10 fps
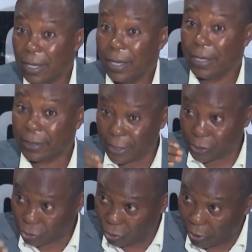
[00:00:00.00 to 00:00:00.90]
a
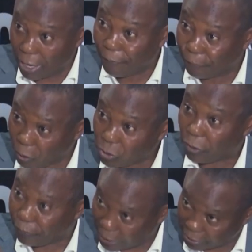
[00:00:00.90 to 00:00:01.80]
stronger force
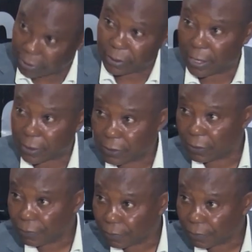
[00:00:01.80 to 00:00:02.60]
of resistance.